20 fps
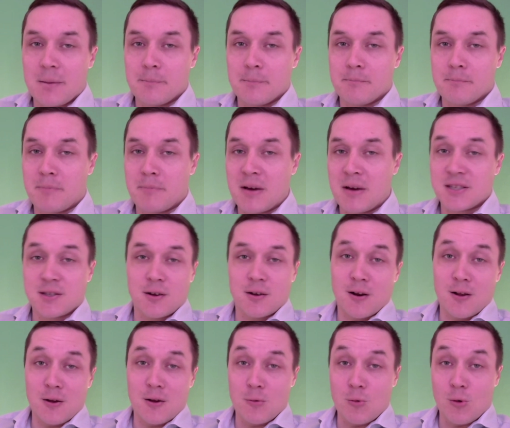based on
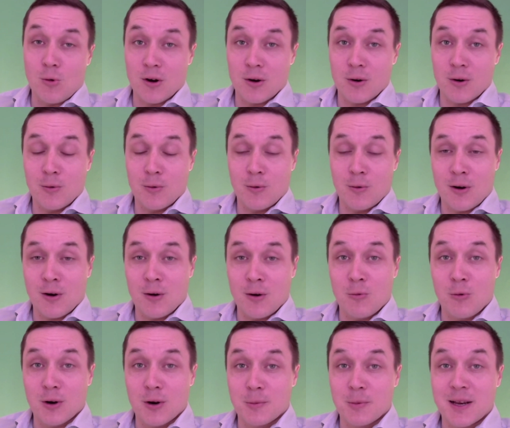an award
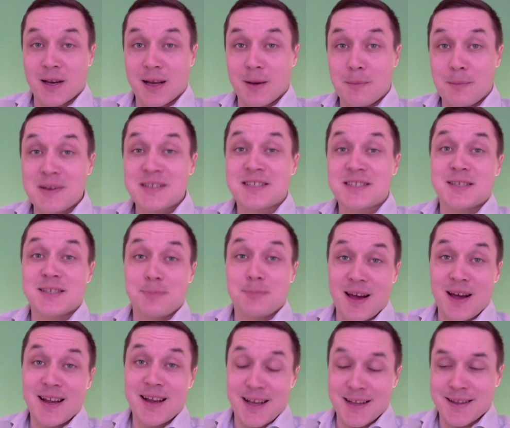award-winning business
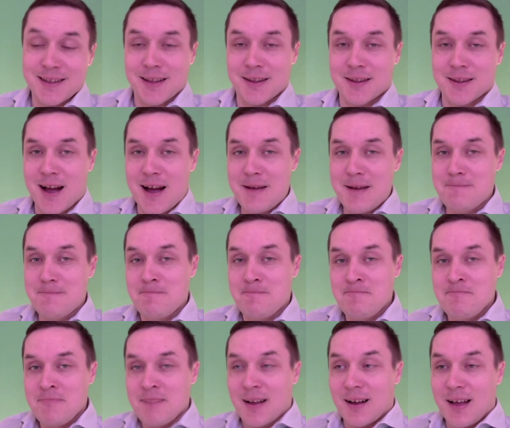plan at the time
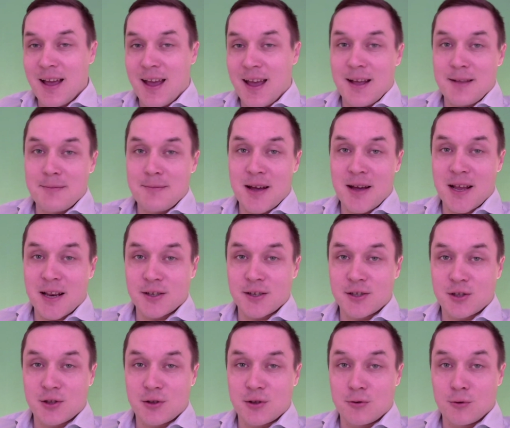and
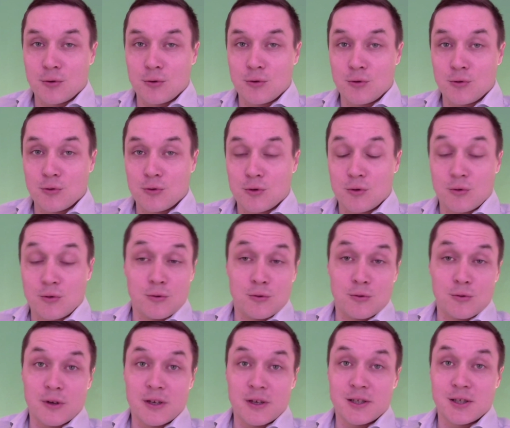managed to to
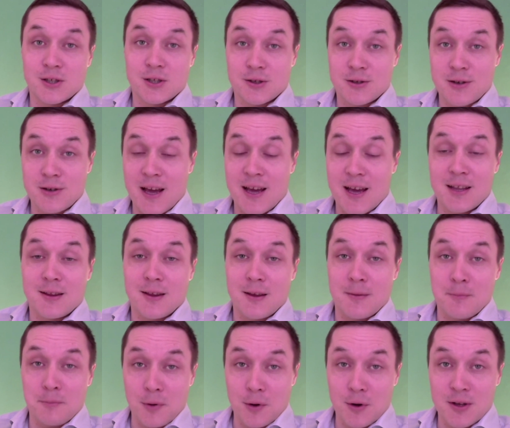reach eight
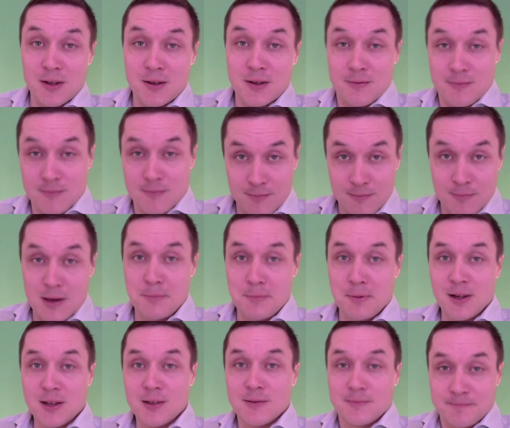employed
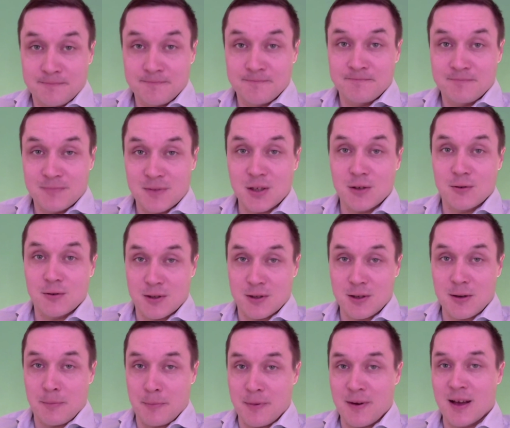people, so,
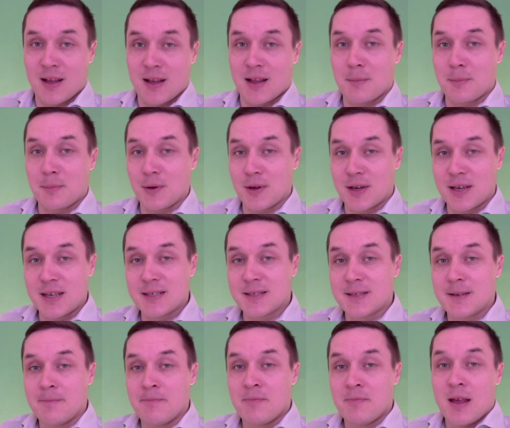so eight employees
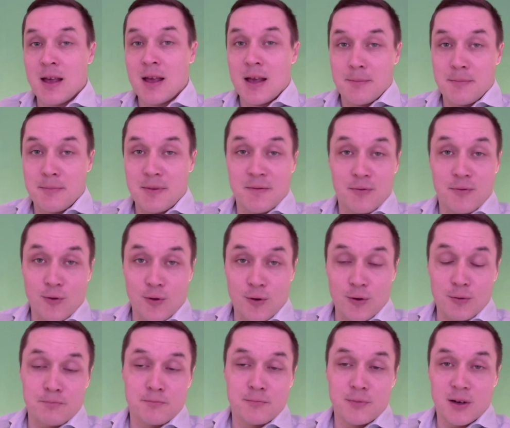
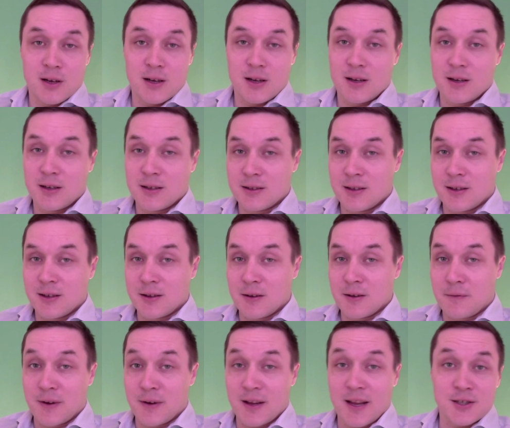before uh, the the
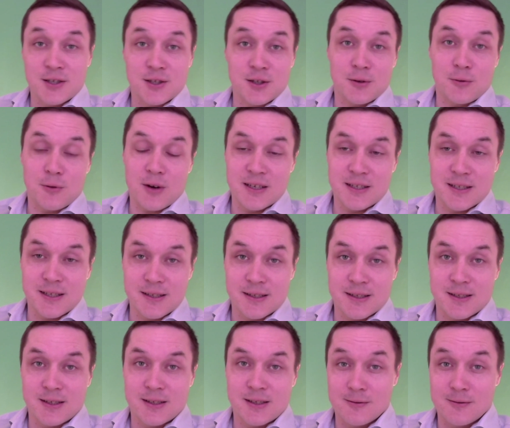financial
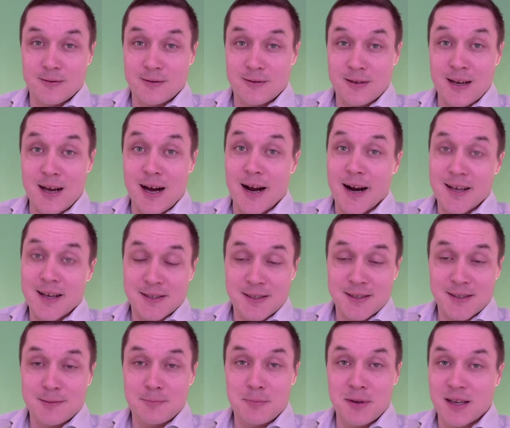crisis got
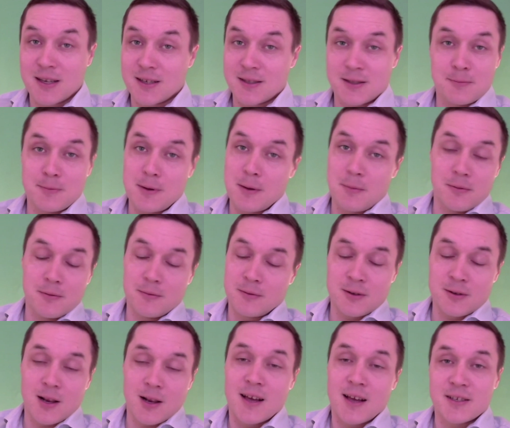us because people
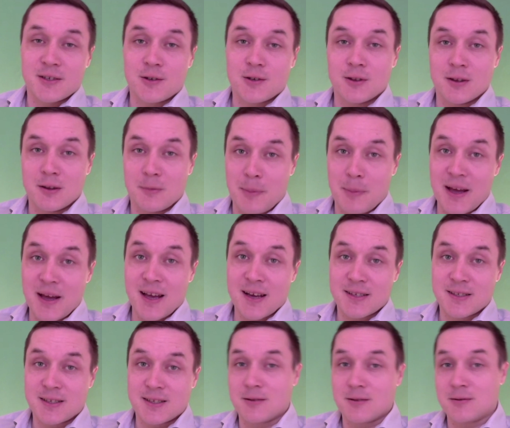clients couldn't pay
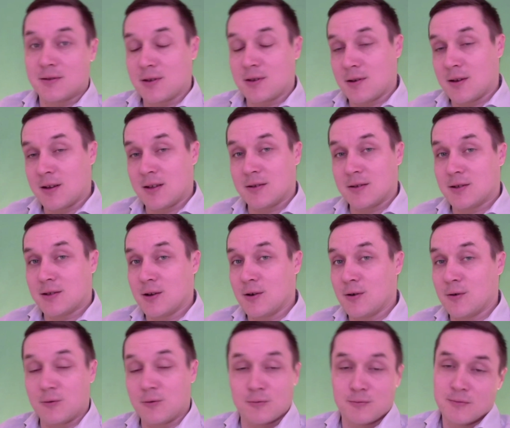us and and
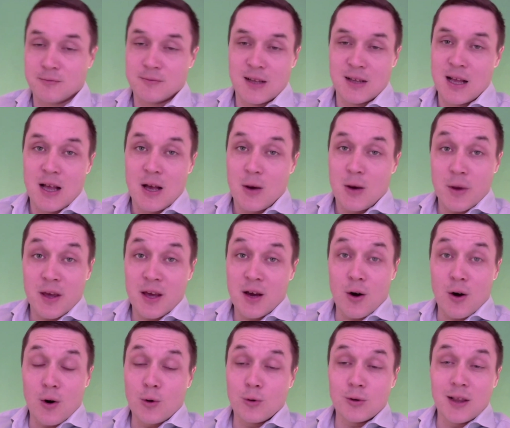so we
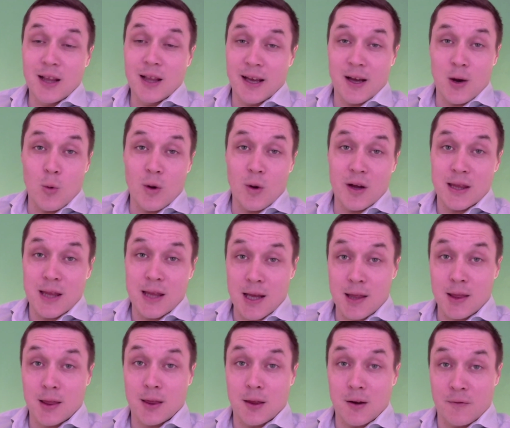owed like one
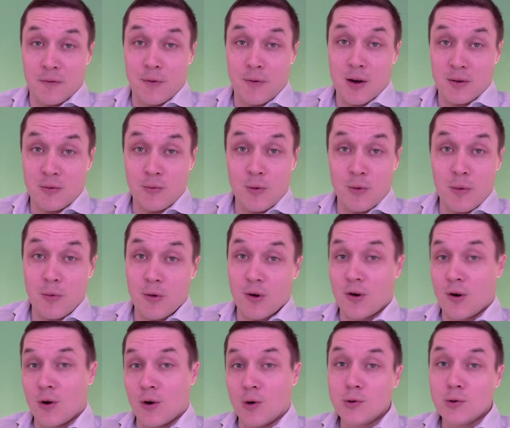tenth of what we were
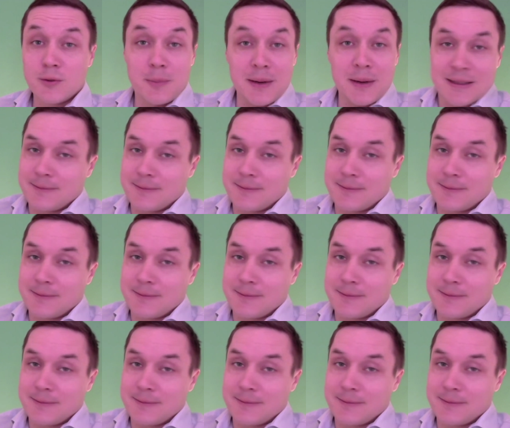owed, but